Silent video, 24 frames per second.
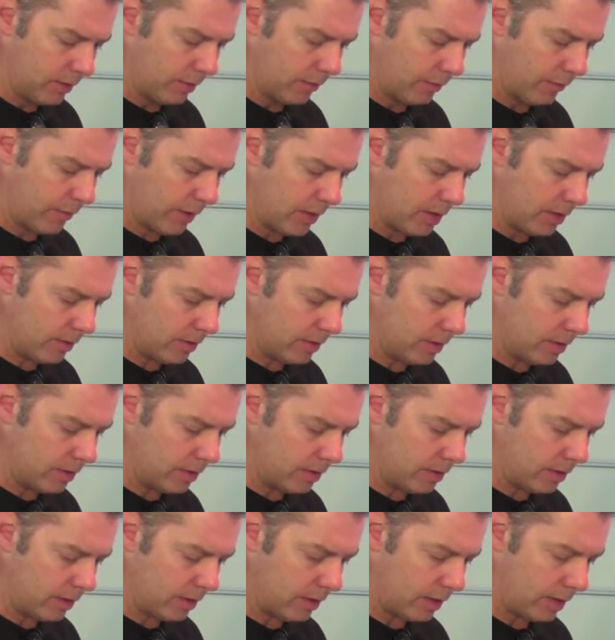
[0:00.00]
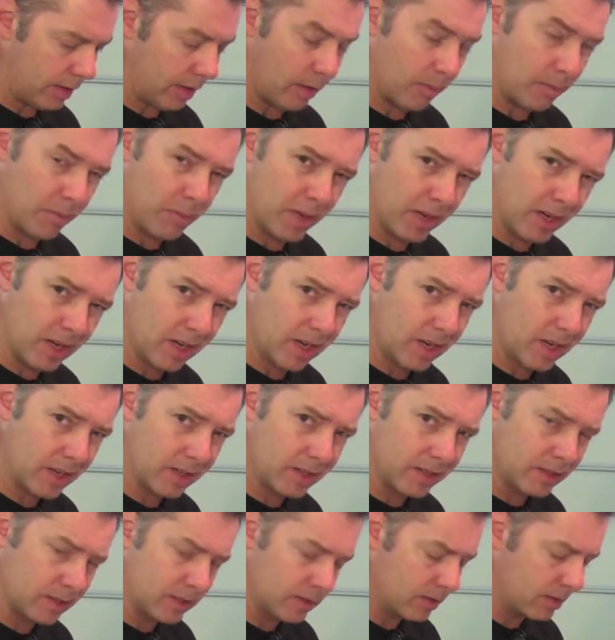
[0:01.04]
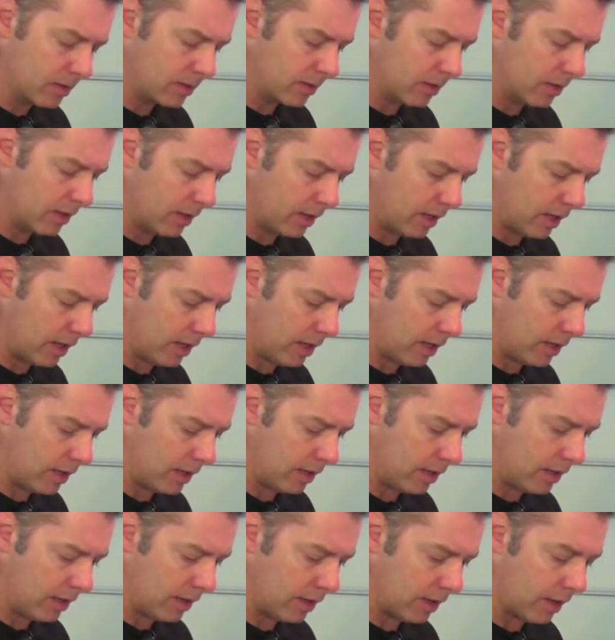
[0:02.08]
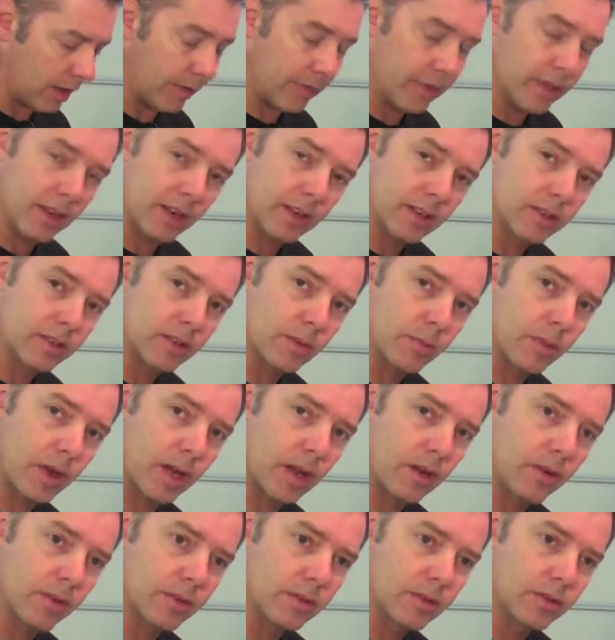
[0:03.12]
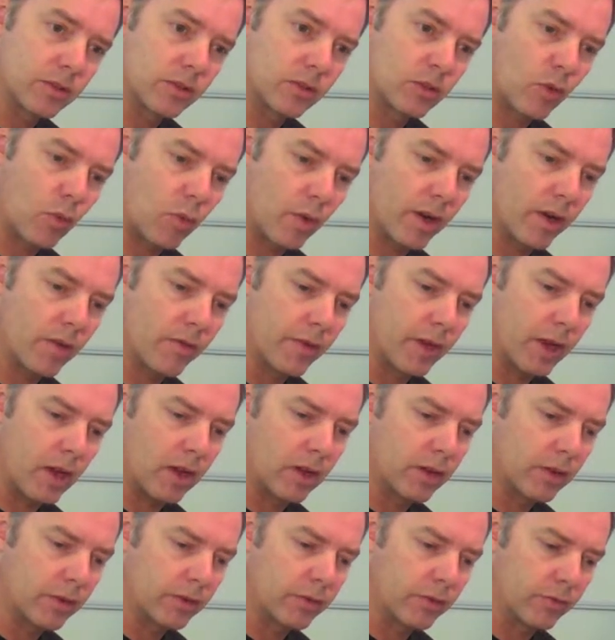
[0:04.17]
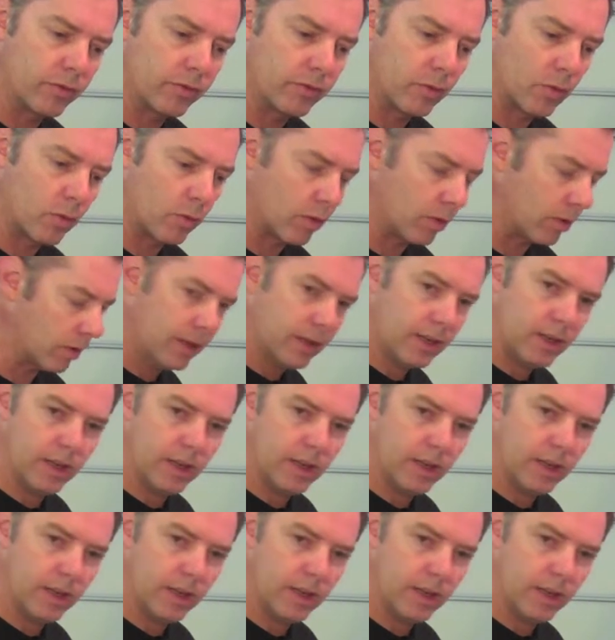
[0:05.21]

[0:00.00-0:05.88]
found it at Big Lots, and I think it's about $12 for